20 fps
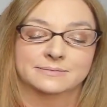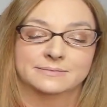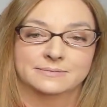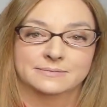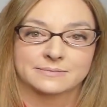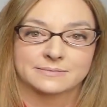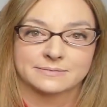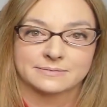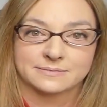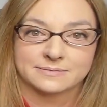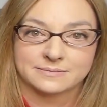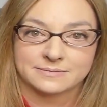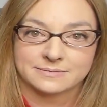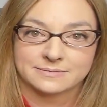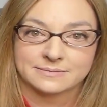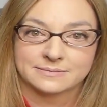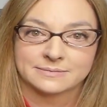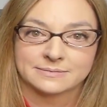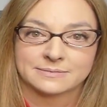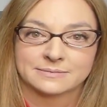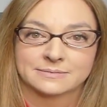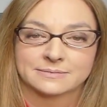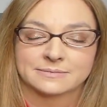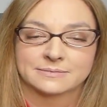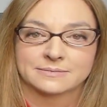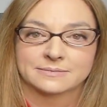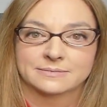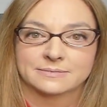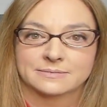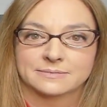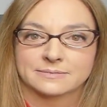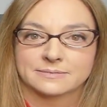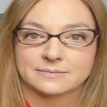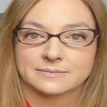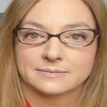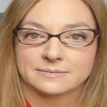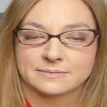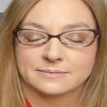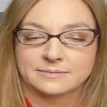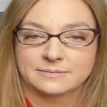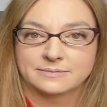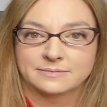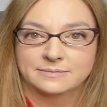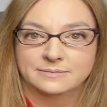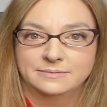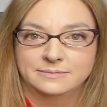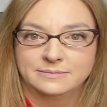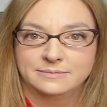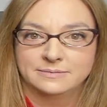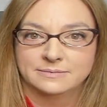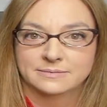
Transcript: [no speech]